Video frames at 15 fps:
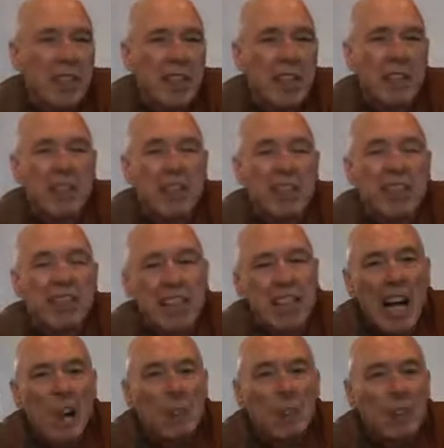if the
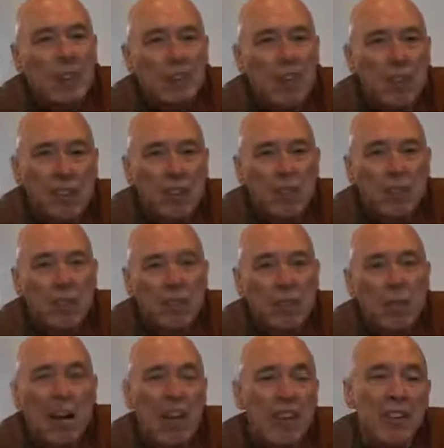disciple doesn't
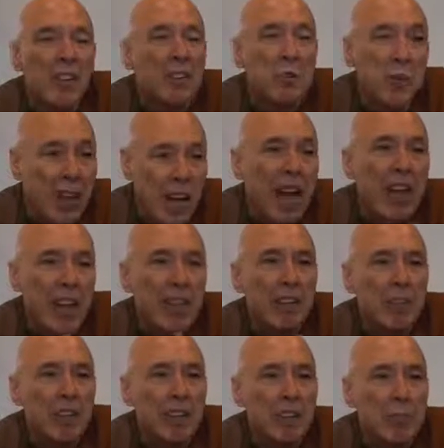respond to any
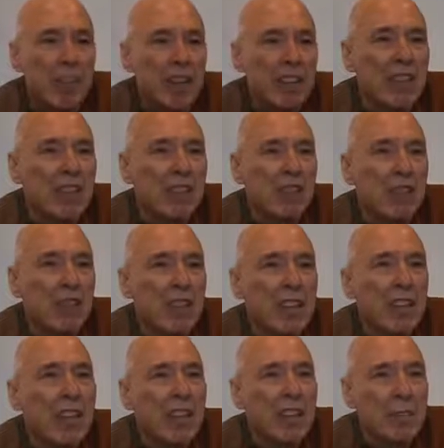of these methods of
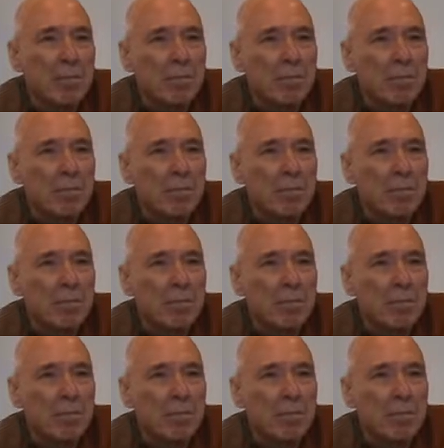training?